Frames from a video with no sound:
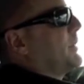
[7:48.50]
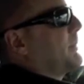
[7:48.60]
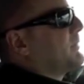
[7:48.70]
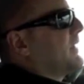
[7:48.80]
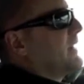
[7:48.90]
up
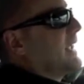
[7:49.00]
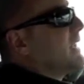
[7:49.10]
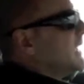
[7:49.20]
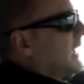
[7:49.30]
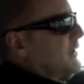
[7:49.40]
to the
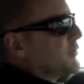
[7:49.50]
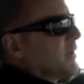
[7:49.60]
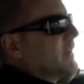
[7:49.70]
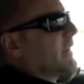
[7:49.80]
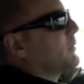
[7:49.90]

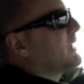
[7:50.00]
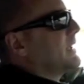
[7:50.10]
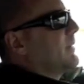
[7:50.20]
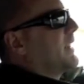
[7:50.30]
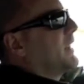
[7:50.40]
Elantra, they really
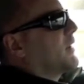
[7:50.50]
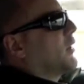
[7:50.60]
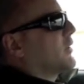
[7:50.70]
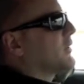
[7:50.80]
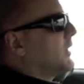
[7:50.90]
made that
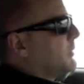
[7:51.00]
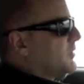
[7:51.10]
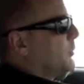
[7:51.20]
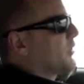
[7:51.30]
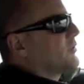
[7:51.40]
car so much
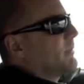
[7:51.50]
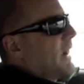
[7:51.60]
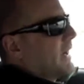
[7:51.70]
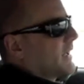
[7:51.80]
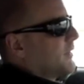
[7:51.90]
more
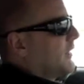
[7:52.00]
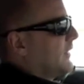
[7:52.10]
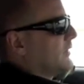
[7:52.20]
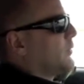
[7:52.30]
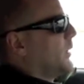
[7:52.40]
dramatic than
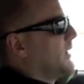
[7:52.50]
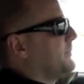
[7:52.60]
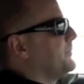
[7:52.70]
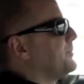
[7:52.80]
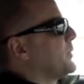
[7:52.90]
this one.
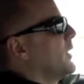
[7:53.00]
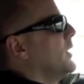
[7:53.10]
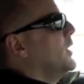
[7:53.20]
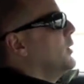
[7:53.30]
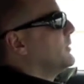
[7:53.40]

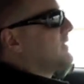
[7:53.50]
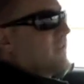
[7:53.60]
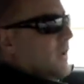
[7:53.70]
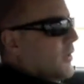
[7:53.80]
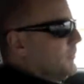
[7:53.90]

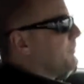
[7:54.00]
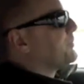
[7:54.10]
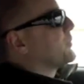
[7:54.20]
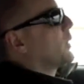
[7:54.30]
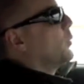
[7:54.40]
Still,
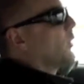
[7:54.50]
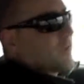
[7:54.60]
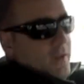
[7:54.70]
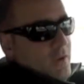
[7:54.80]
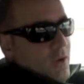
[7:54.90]
worth a
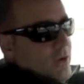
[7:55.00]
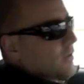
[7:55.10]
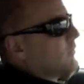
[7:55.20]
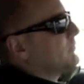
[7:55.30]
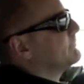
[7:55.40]
look.
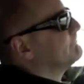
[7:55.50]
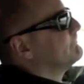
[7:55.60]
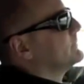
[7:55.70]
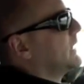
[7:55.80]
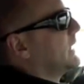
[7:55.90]

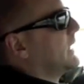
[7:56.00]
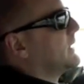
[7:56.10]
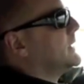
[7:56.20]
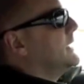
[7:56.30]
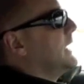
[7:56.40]

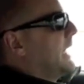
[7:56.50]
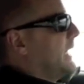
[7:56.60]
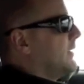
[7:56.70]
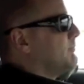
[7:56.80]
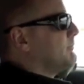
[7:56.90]
And
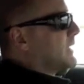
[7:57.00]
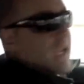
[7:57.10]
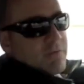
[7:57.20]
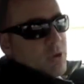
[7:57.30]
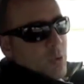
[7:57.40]
I'm
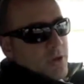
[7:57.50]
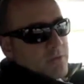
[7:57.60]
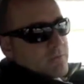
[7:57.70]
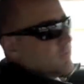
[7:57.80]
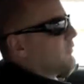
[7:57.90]
Kevin Gordon
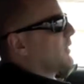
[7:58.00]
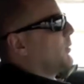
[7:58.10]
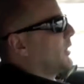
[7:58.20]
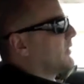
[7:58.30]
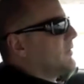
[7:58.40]
from
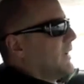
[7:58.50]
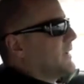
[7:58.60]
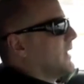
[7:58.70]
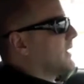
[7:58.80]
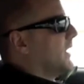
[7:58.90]

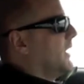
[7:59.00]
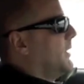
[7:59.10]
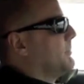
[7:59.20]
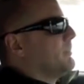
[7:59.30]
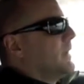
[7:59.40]

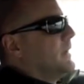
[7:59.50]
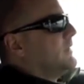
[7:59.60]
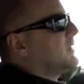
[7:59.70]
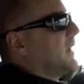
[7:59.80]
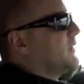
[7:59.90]
Autosavant.com.
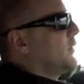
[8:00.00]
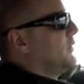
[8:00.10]
Stay tuned